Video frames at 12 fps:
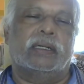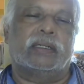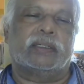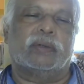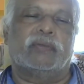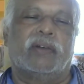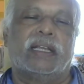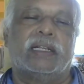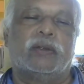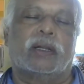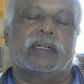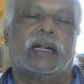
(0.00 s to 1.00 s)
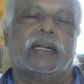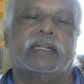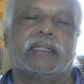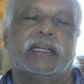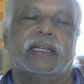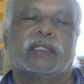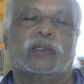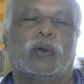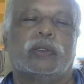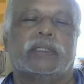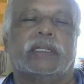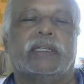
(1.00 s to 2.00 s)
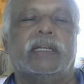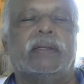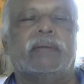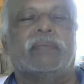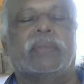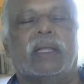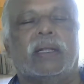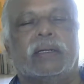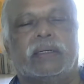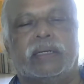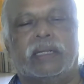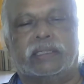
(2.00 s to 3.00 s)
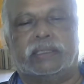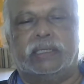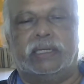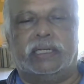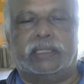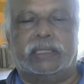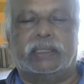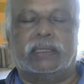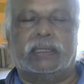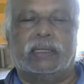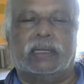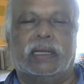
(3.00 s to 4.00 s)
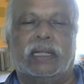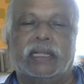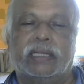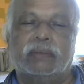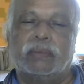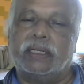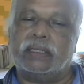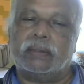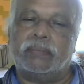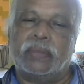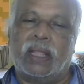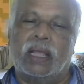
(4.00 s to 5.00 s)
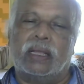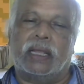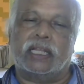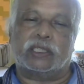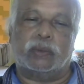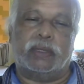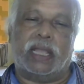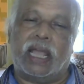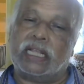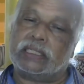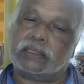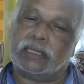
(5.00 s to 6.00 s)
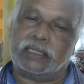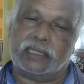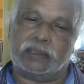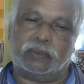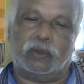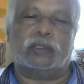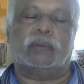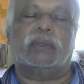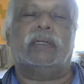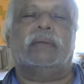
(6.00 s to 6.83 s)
to while you are connecting a source and a destination. Alignment has to be as straight as possible,